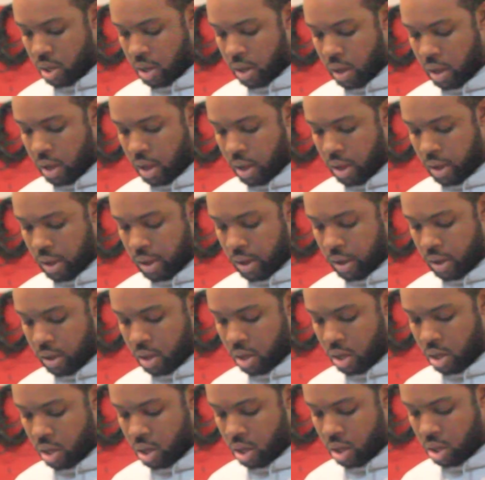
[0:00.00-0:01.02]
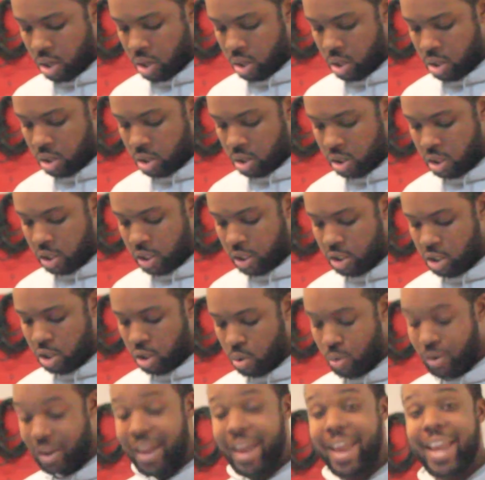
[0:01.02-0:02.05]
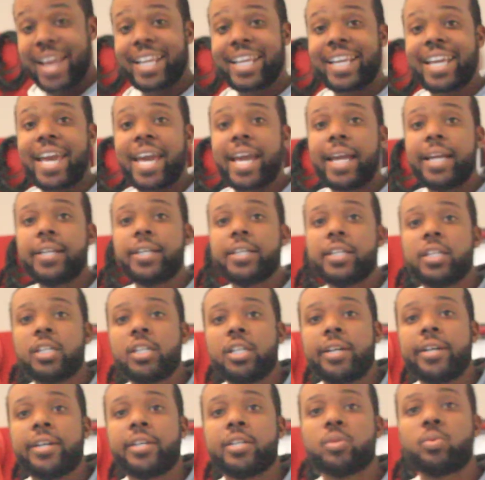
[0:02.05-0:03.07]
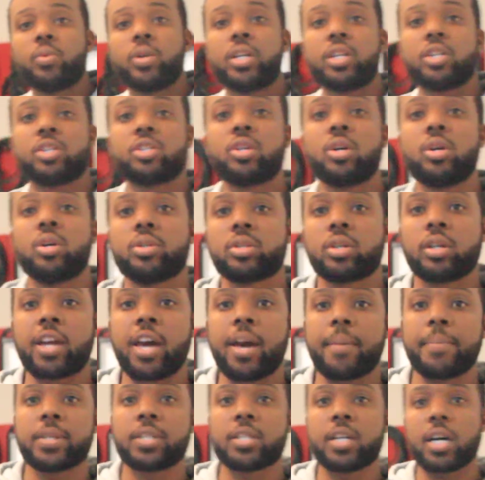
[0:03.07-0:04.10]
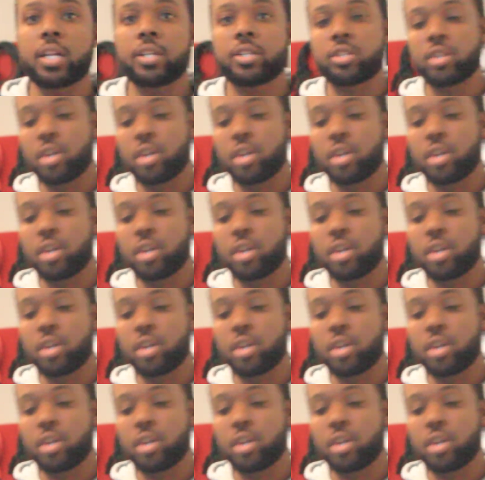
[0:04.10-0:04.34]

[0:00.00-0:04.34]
$63.88 is what it shows on Amazon.